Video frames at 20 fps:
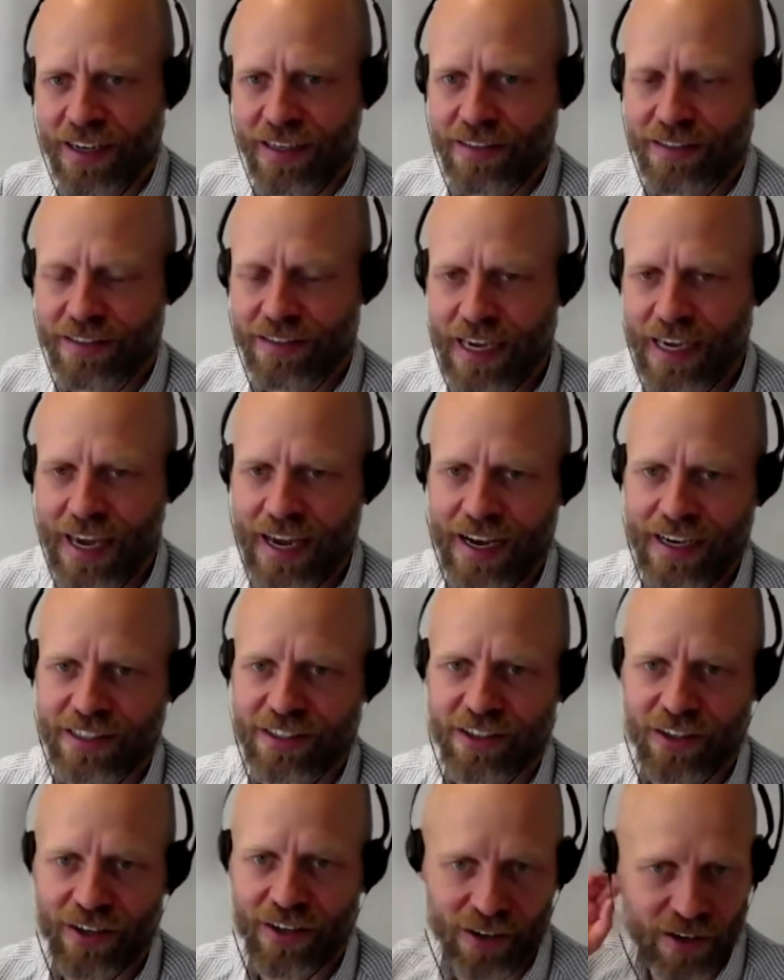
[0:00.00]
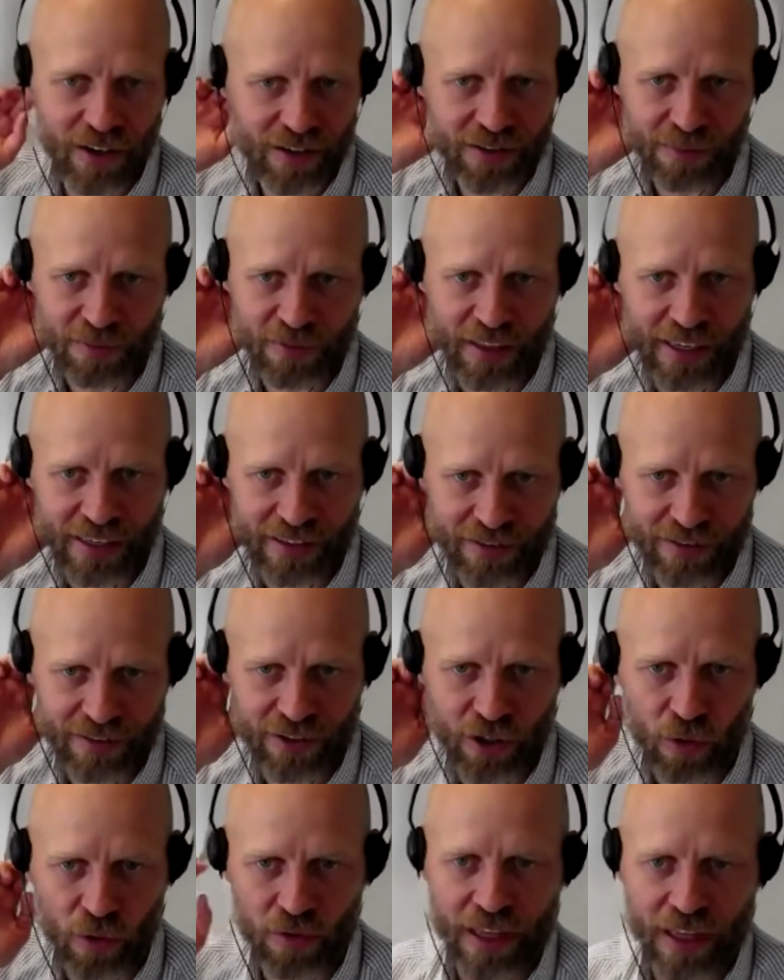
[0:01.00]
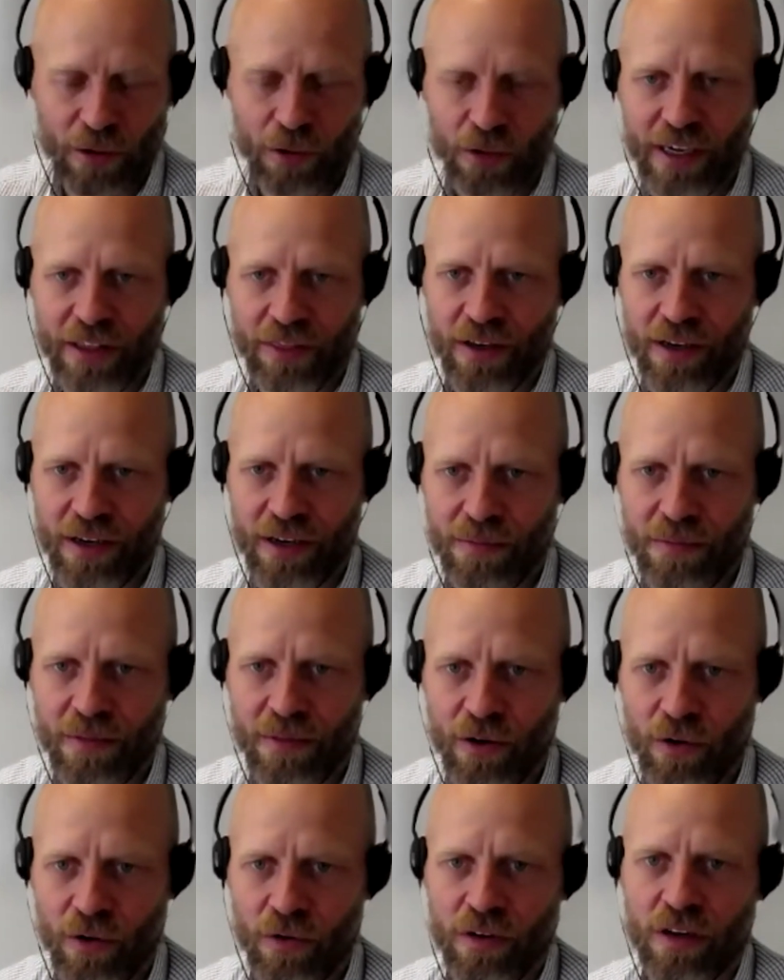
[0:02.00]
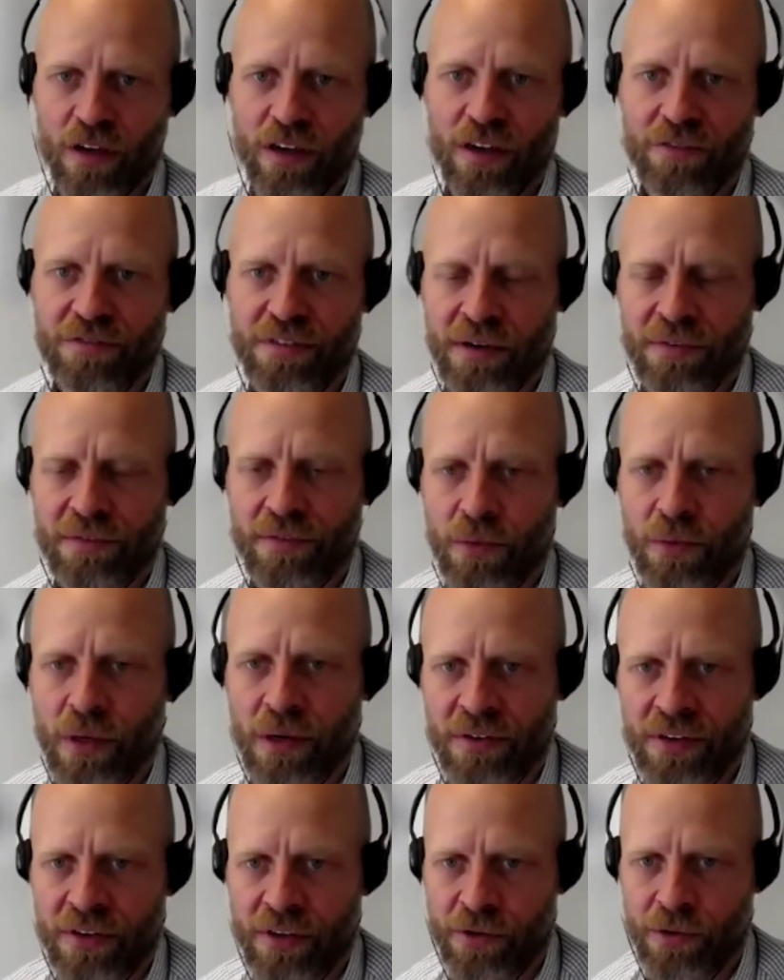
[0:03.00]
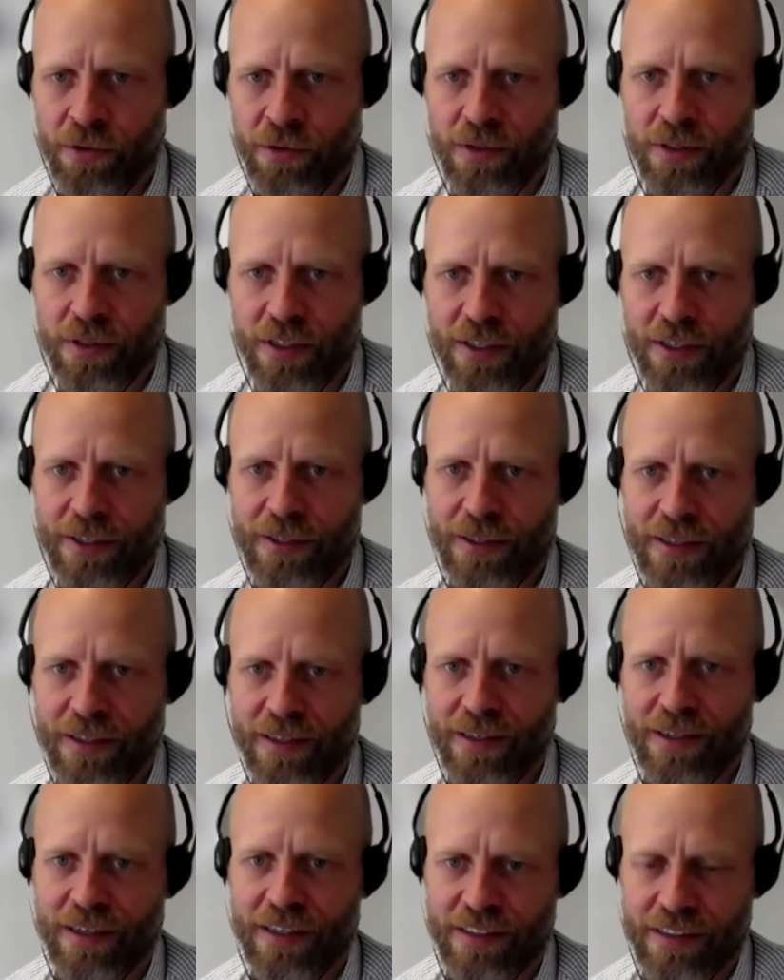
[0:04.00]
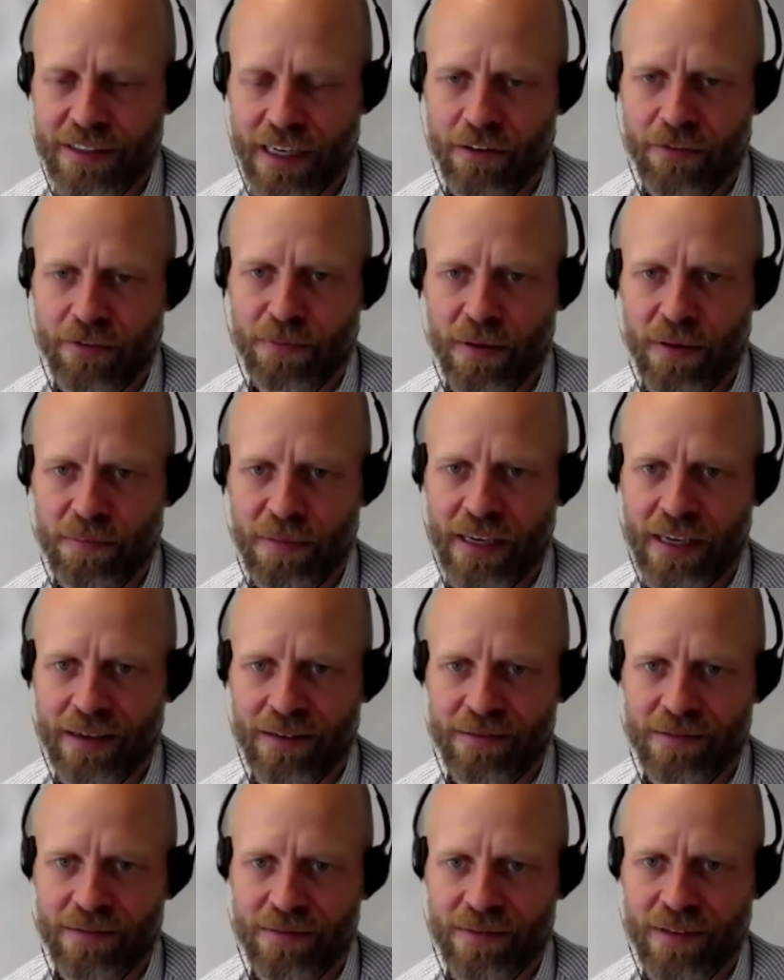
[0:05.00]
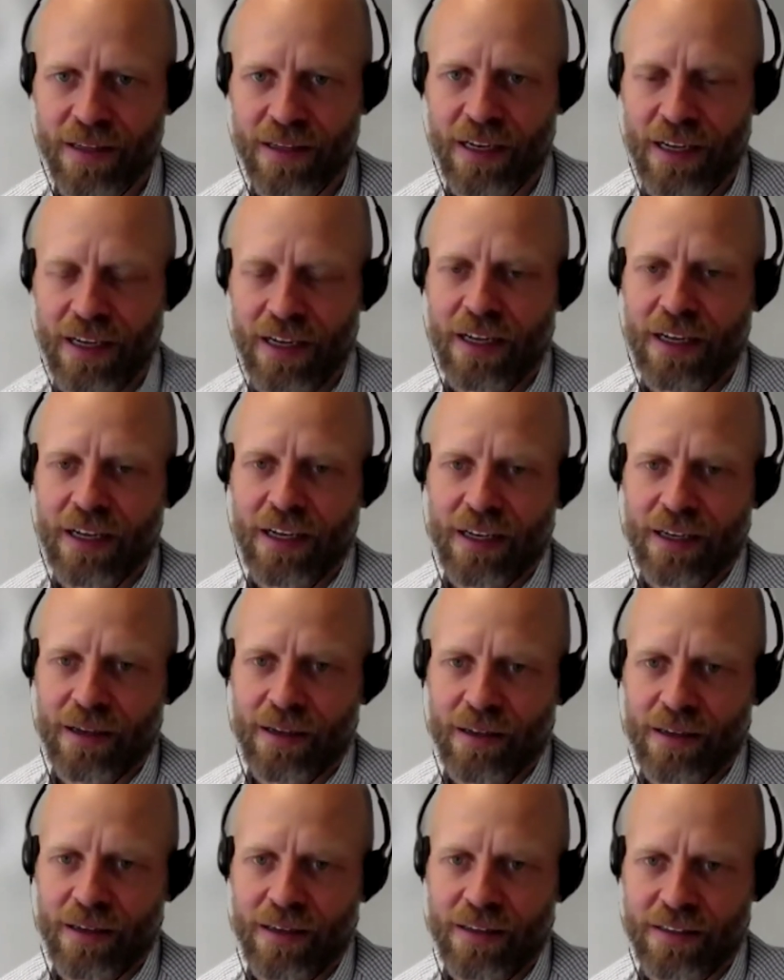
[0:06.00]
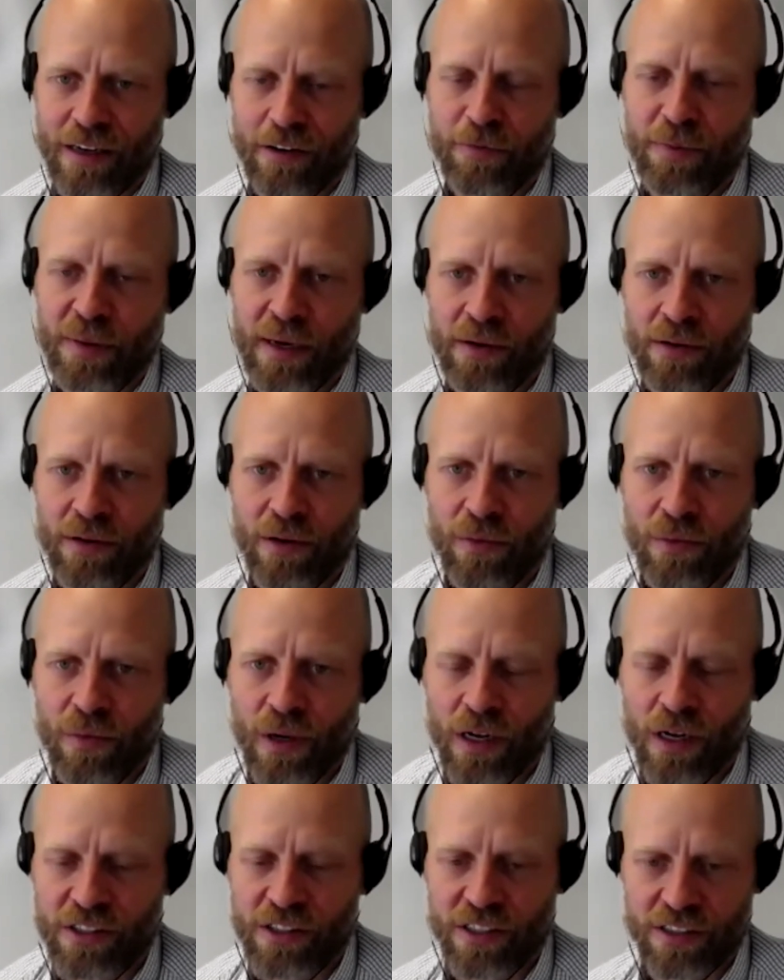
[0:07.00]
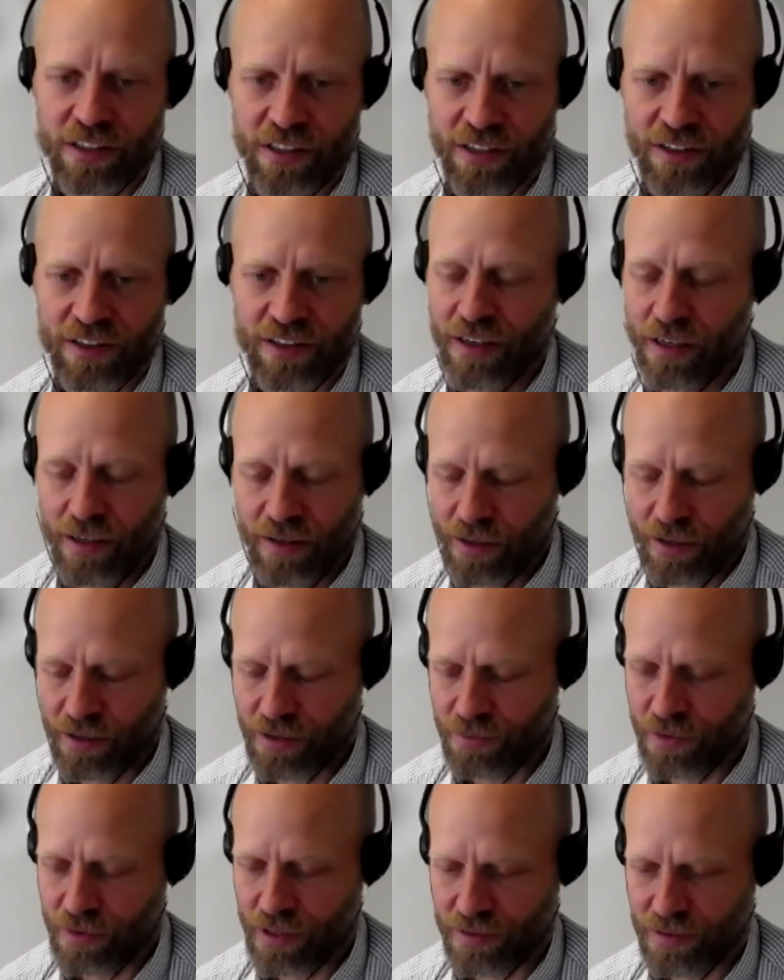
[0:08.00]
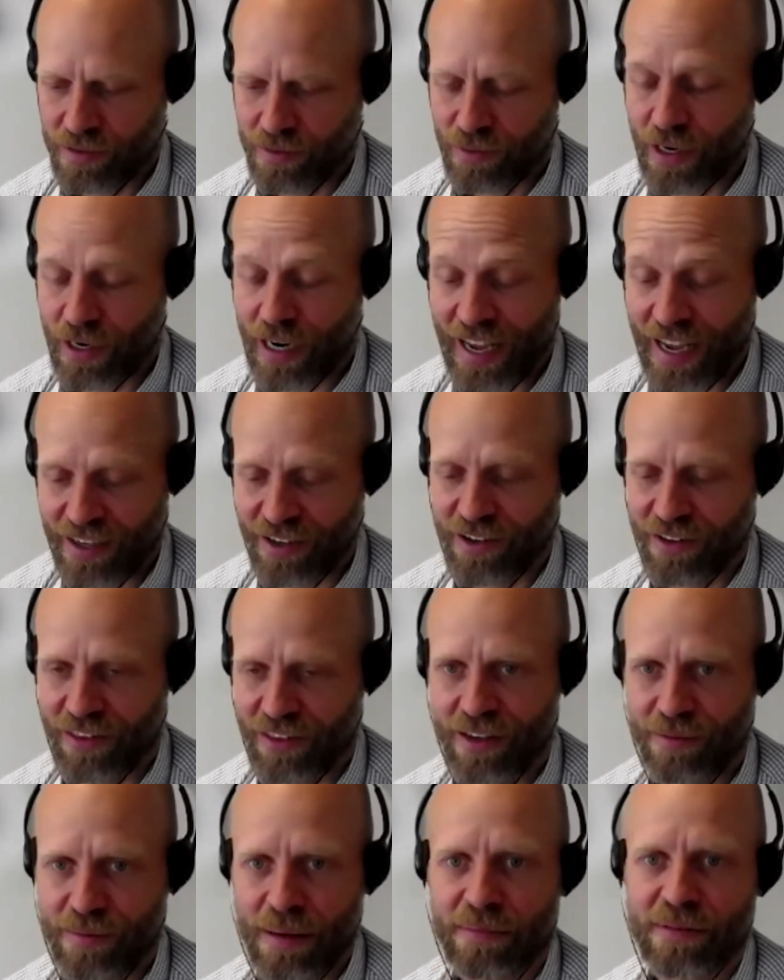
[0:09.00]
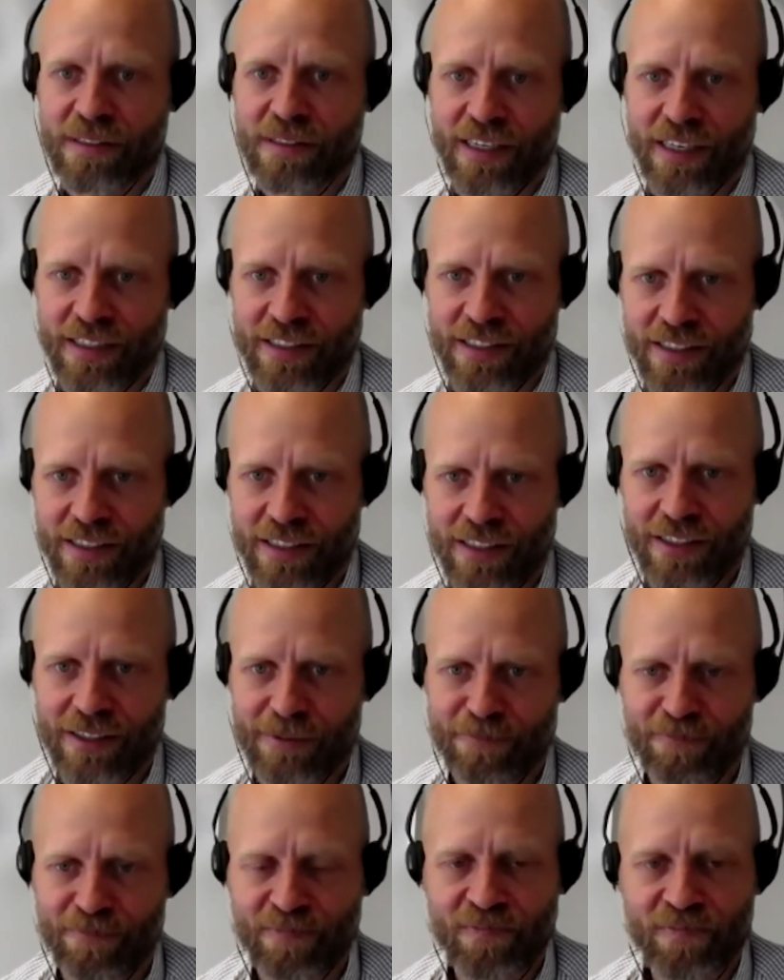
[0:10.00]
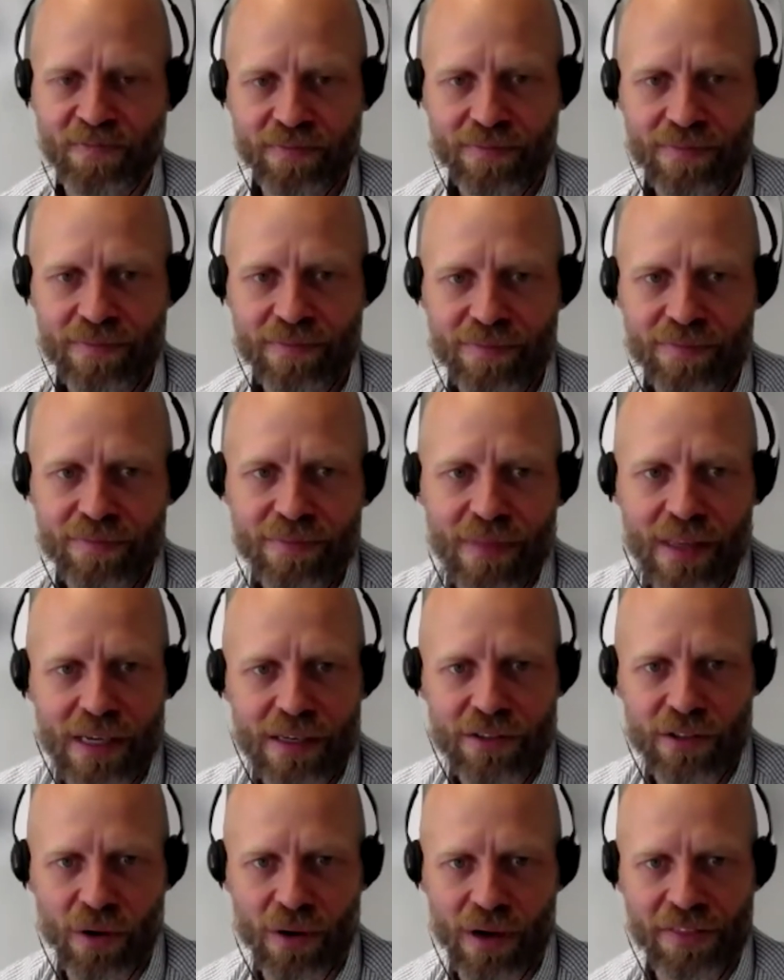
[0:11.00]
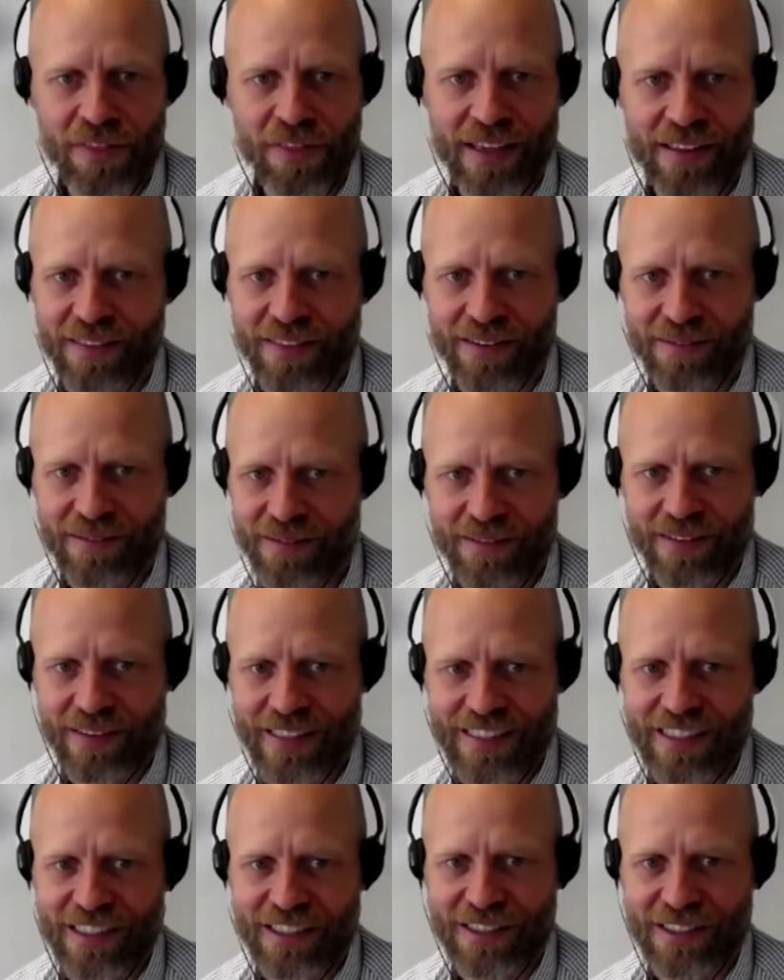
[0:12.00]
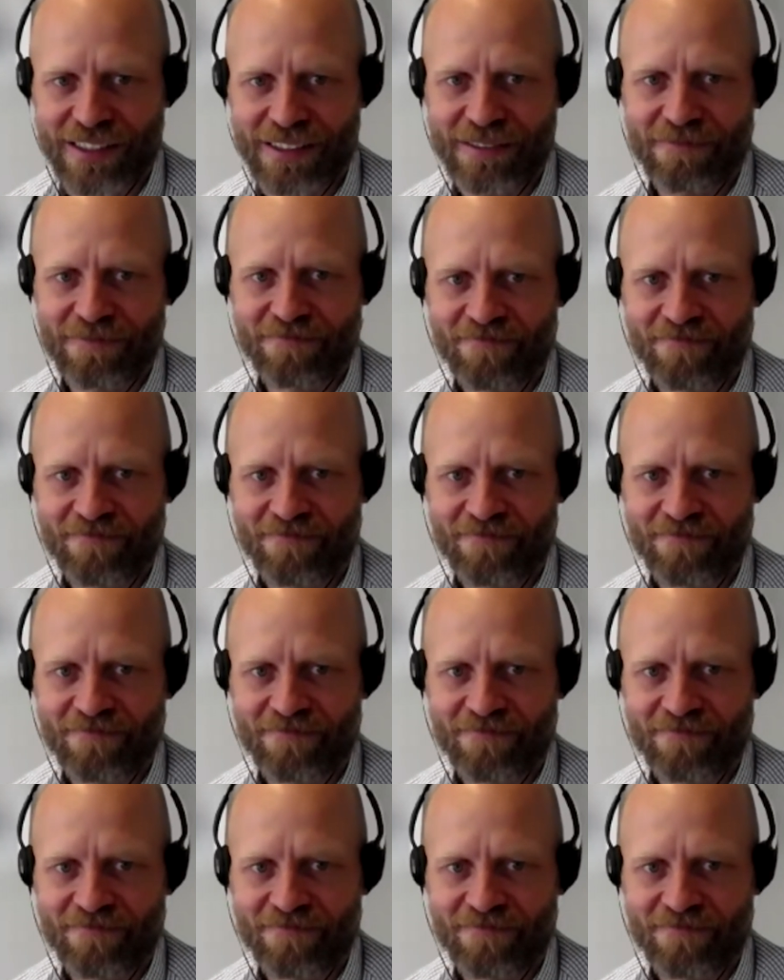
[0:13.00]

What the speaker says: tax or something, so they will get their own revenue instead of being reluctant and not relying on the member states. So I think this is